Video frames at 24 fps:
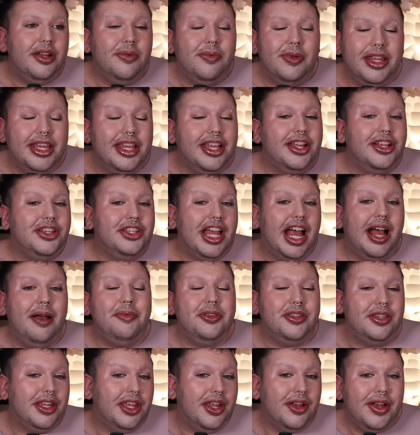a really really good
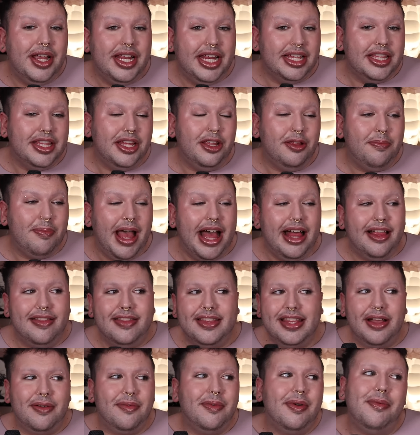job curating little
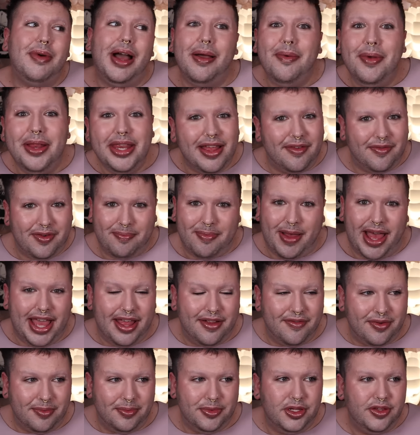palettes. Now, I would never buy
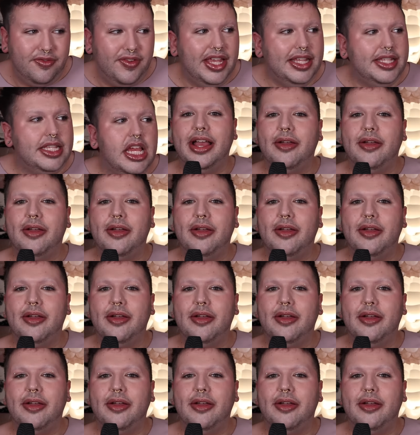it from Too Faced.